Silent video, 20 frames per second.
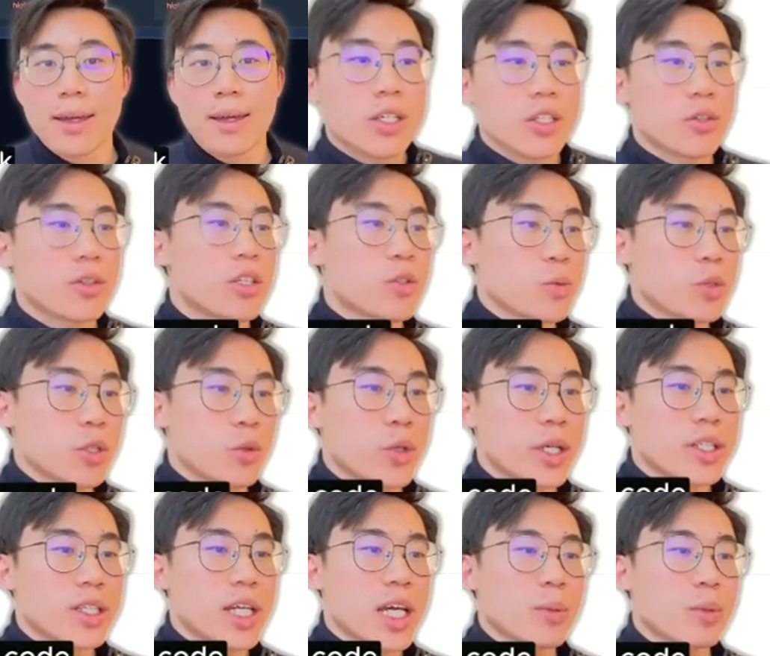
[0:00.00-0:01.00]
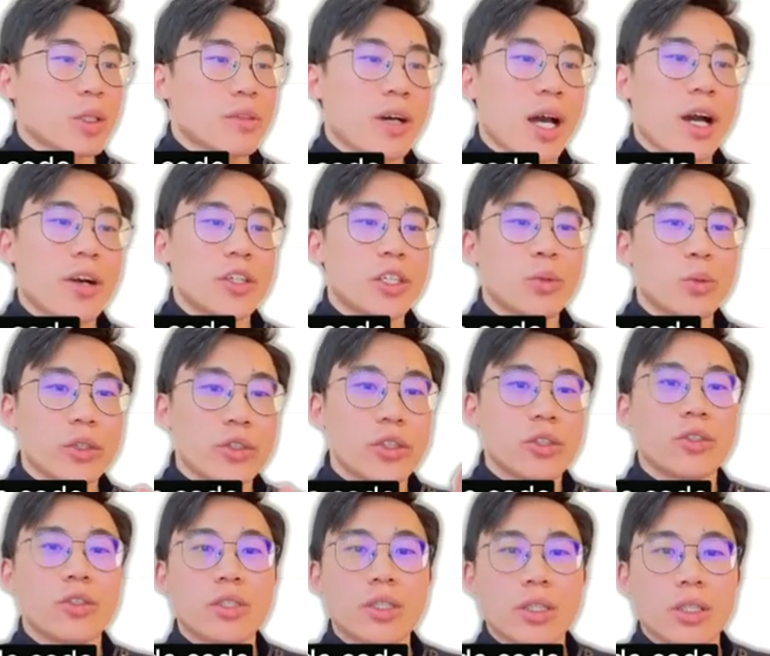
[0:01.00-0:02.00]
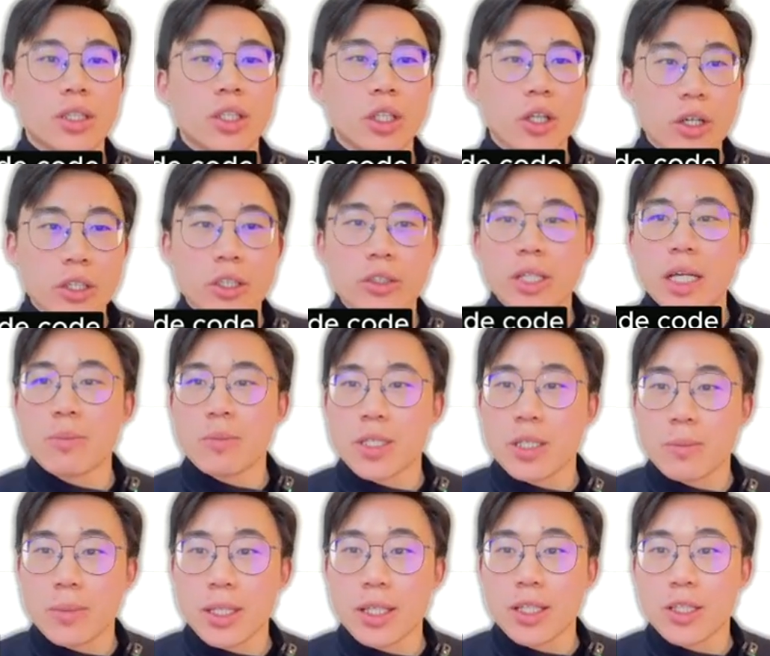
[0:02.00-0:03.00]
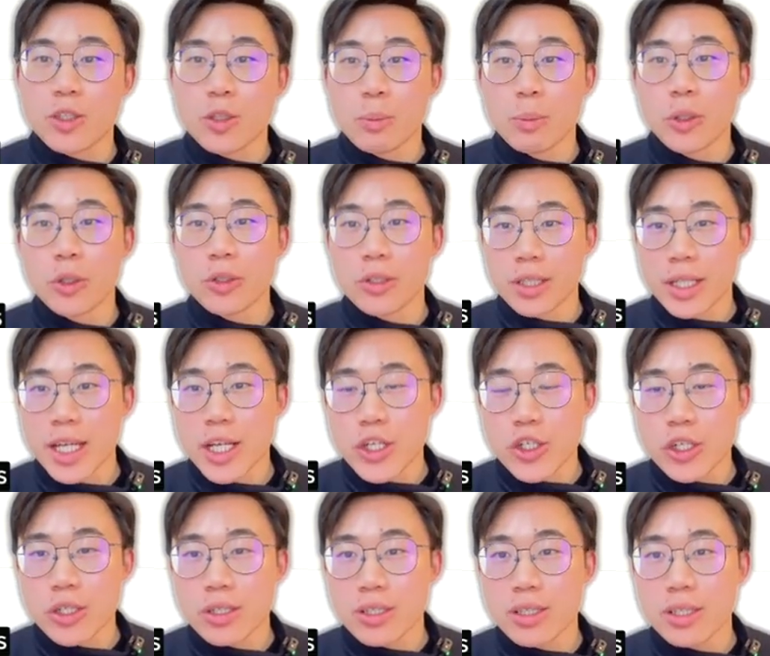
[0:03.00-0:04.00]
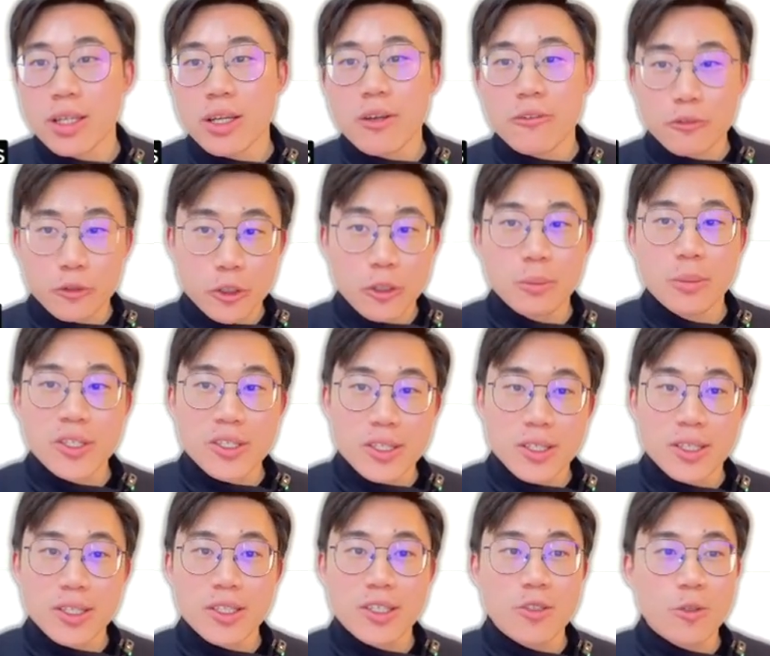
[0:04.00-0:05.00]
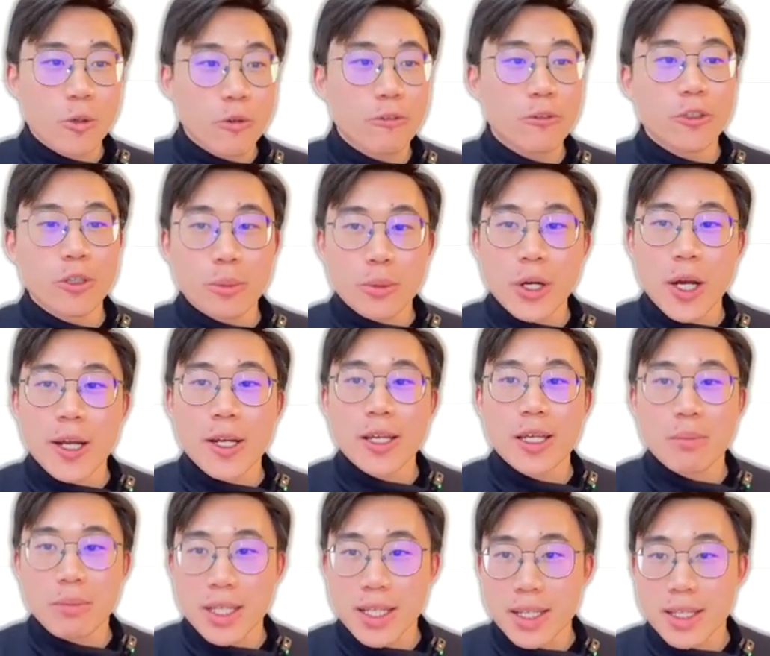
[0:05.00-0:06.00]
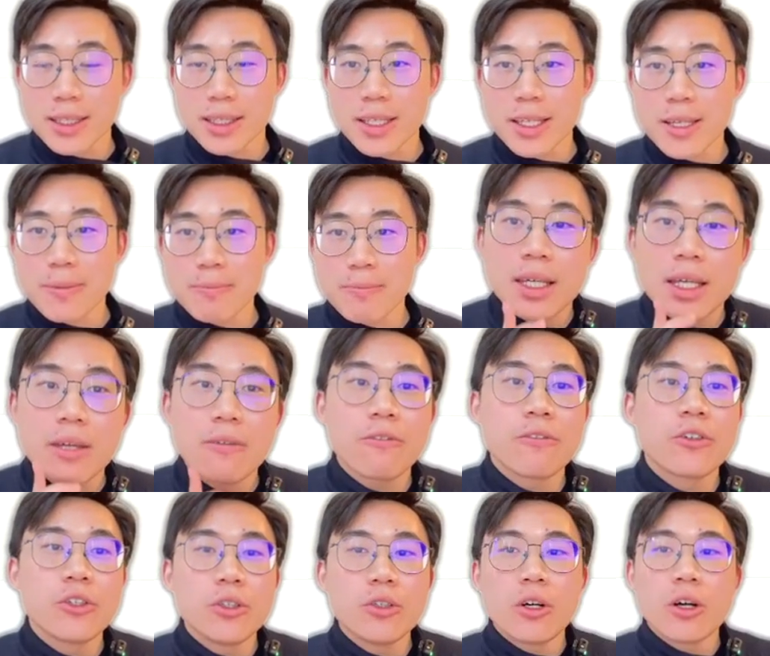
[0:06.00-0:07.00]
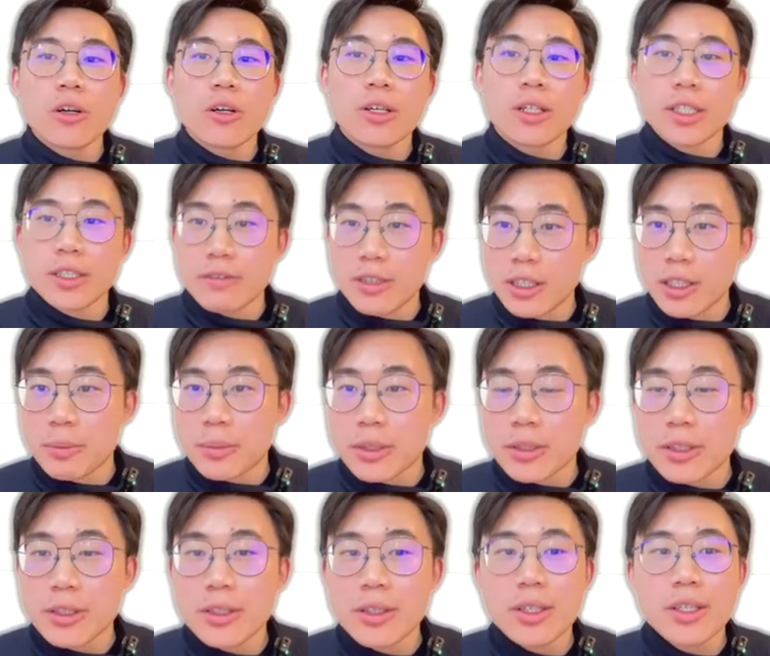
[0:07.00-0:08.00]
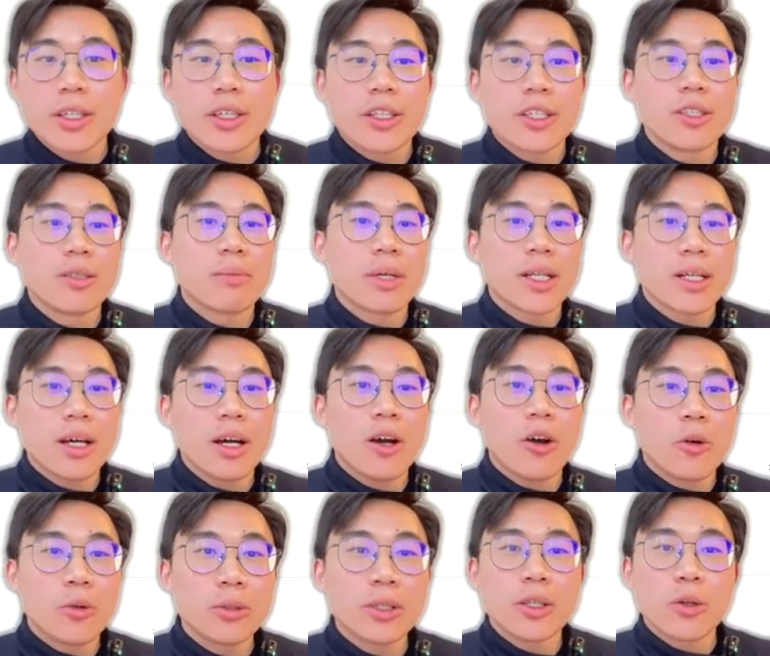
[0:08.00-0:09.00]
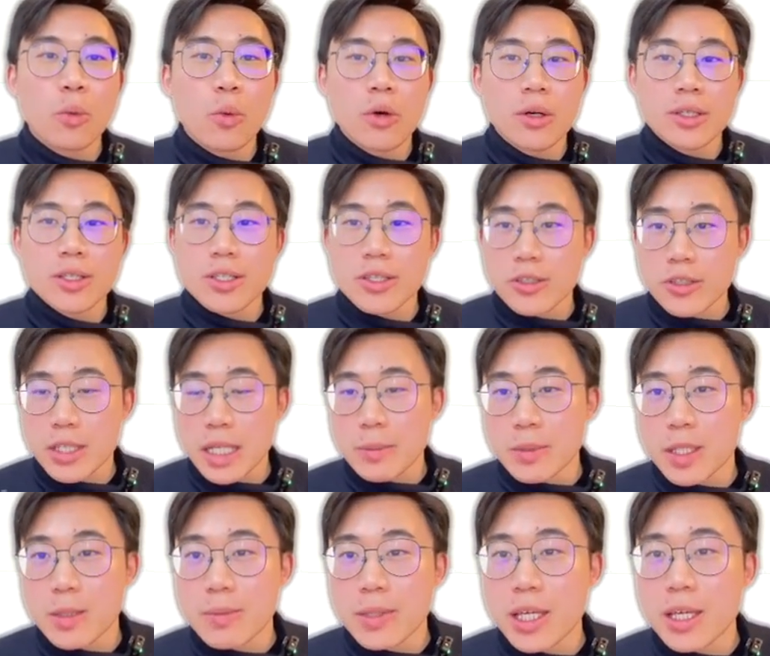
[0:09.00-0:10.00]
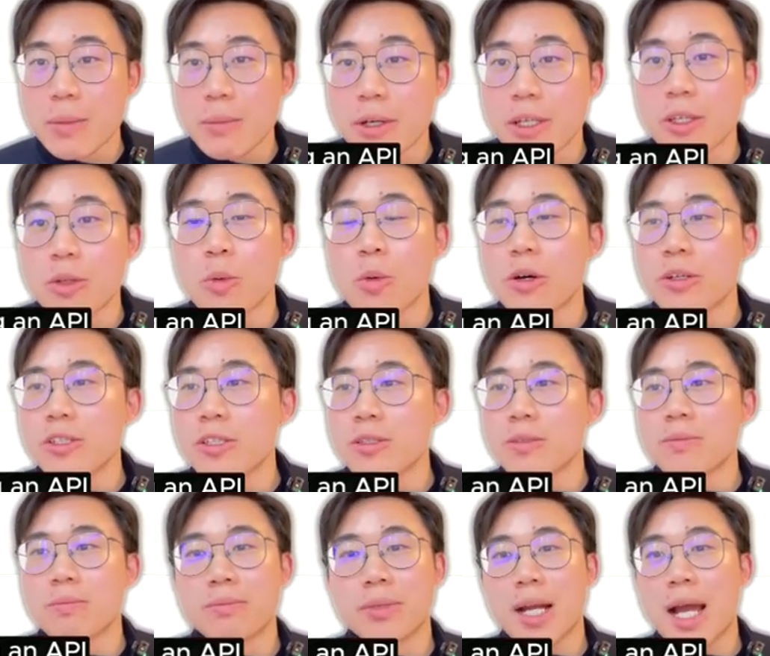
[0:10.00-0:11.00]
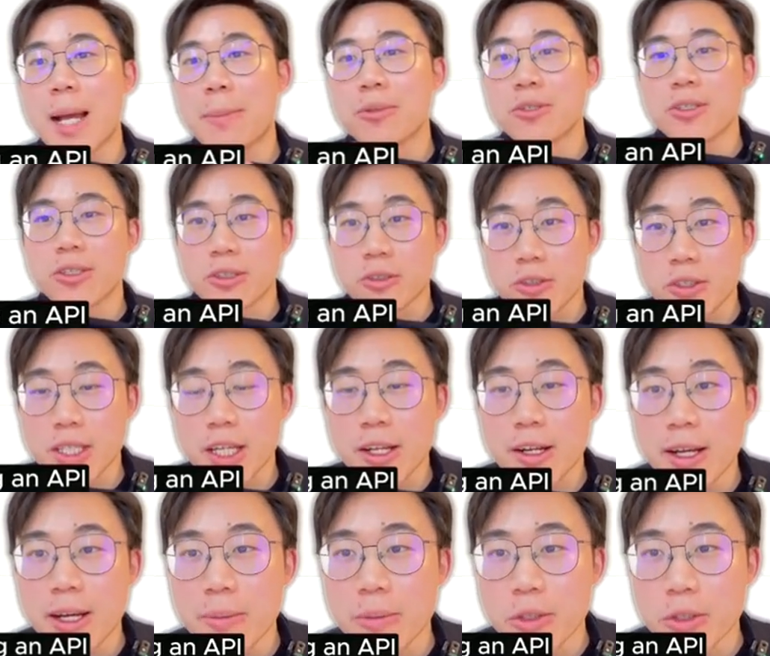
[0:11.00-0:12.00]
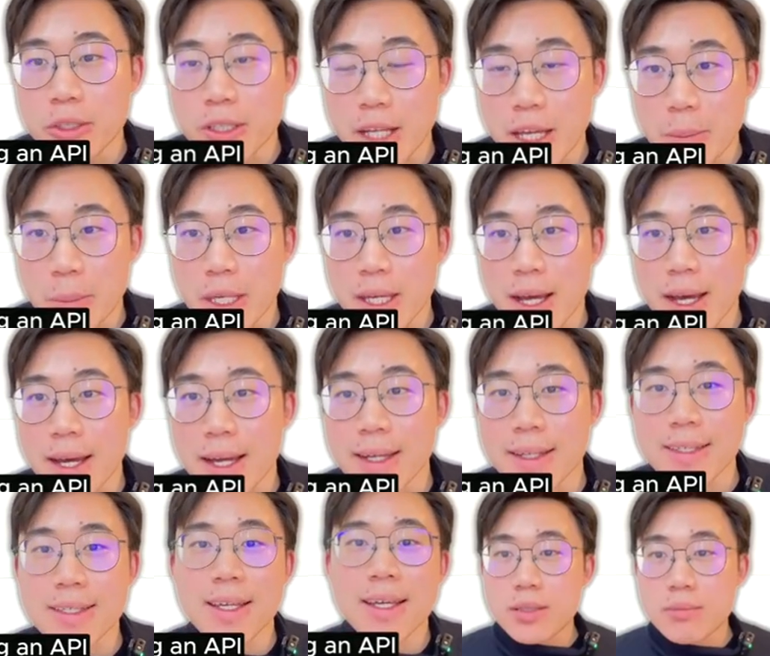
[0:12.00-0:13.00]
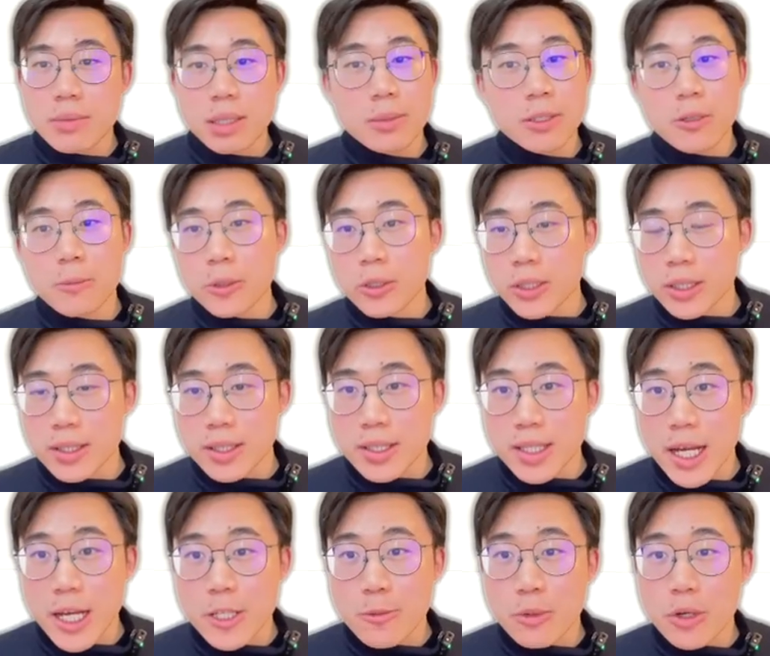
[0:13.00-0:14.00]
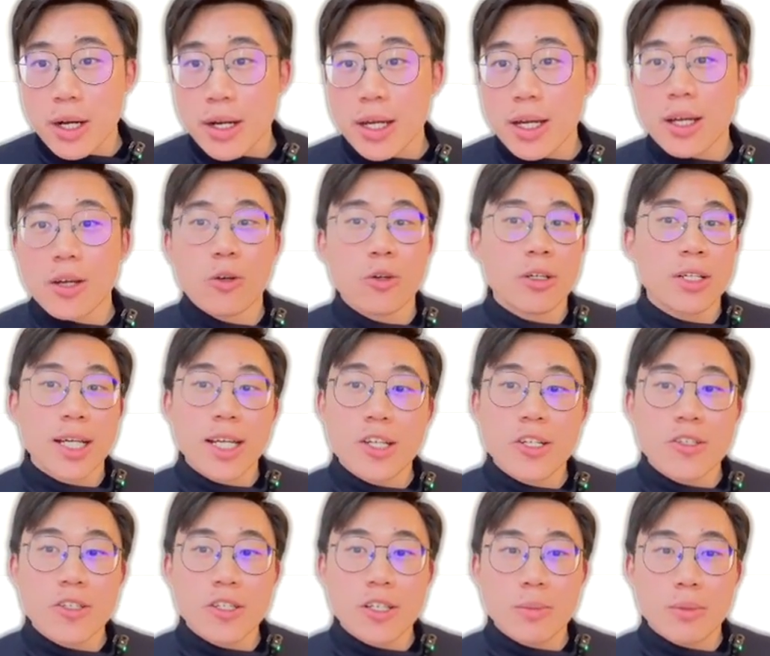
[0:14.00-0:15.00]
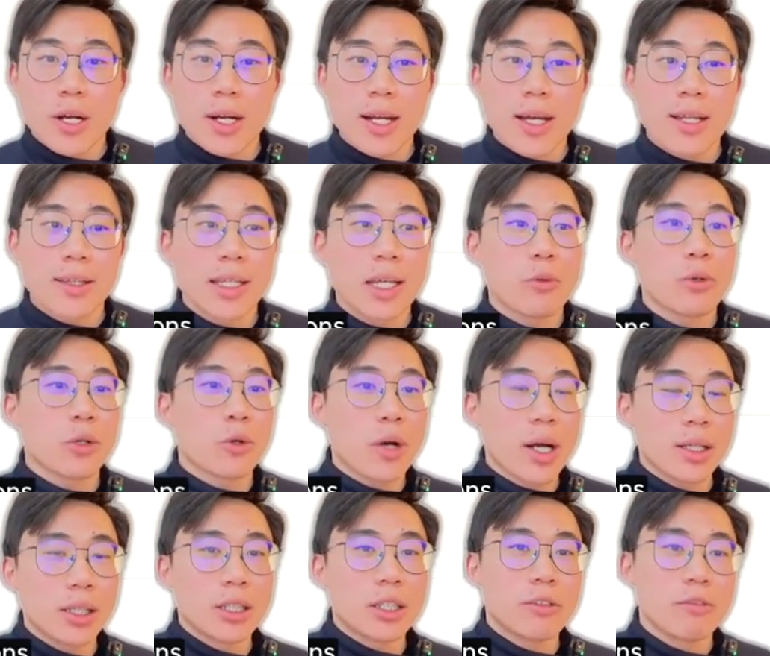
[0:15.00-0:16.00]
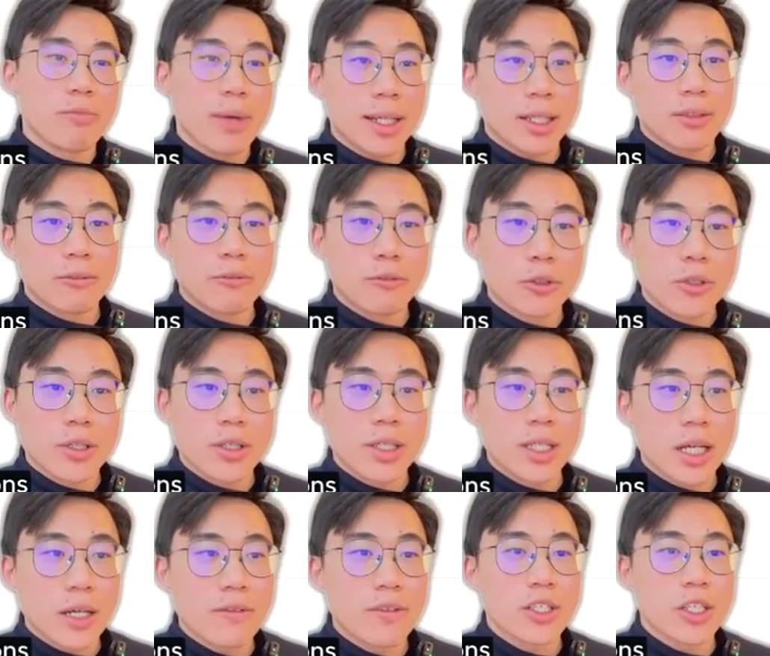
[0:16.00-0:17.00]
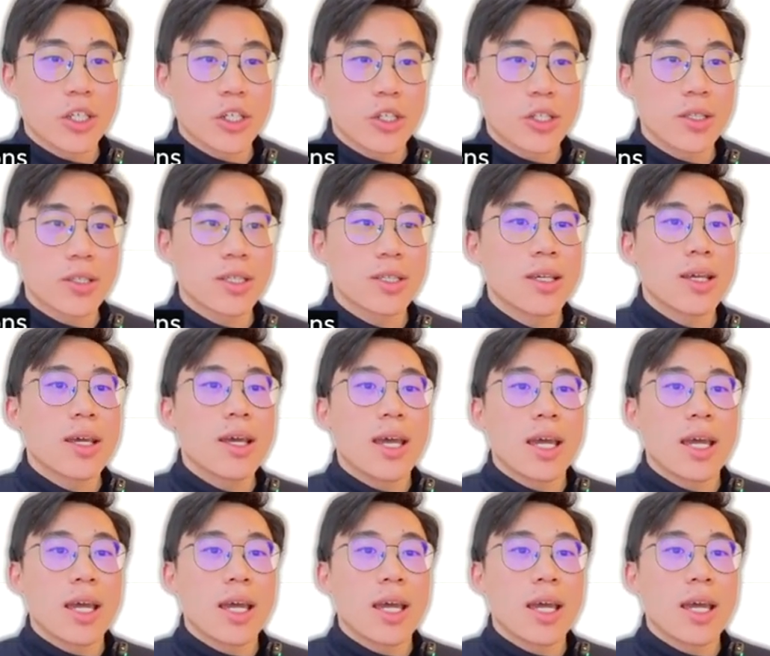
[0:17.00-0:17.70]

So this was a quick demo of how you would use Claude Code MCP to build an agent for your business or for your product immediately. If you are a developer, you might not only want to use MCP, but you want to perhaps set it up using APIs. Maybe you're building a SaaS product or an agency product that require a lot of back and forth conversations.